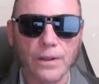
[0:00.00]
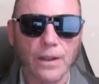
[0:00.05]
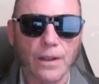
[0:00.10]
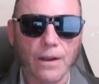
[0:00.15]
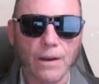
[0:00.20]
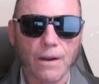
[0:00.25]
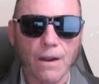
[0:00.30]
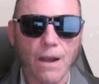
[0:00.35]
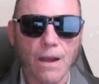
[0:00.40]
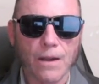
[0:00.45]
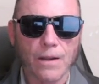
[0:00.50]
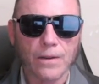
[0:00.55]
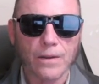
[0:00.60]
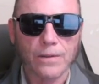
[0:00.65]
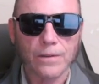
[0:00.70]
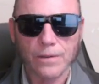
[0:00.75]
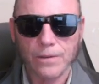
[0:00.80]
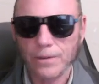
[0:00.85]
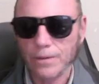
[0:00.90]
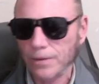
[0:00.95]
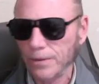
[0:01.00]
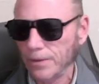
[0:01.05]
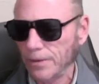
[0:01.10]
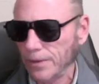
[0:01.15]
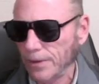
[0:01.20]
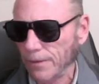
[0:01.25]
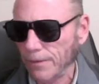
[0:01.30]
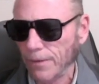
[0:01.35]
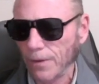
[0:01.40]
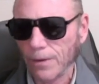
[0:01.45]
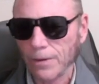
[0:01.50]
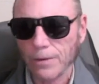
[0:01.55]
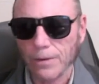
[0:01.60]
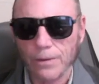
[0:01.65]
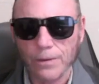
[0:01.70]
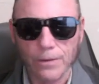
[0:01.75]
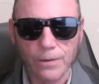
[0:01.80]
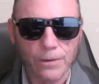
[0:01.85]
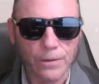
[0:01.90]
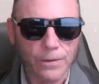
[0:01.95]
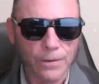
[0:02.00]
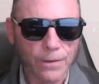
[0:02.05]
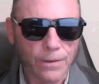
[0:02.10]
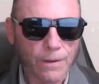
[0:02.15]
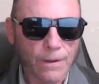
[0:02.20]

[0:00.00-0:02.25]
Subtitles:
Gerard de Vaucouleurs.